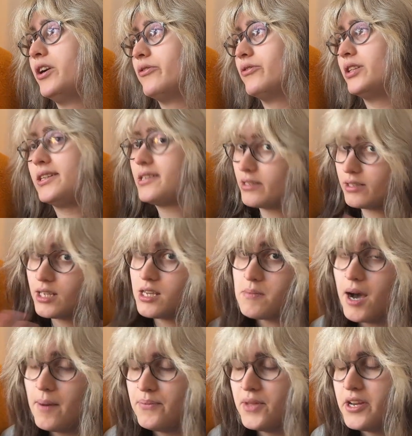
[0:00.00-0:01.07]
to really keep
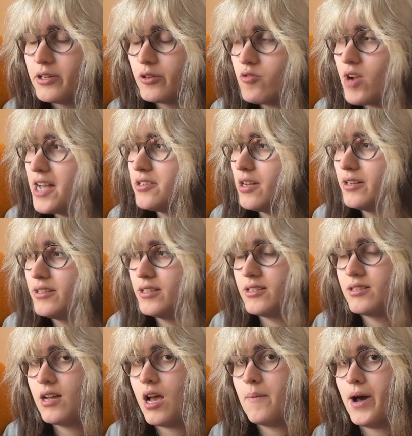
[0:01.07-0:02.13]
updating you guys on it this
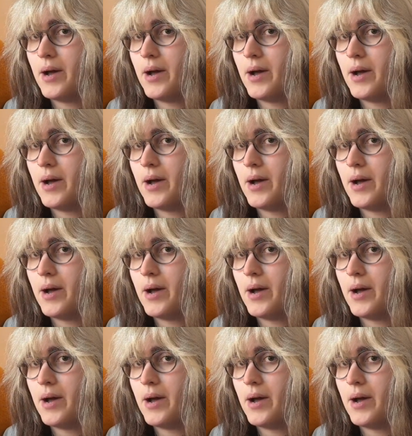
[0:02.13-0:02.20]
time.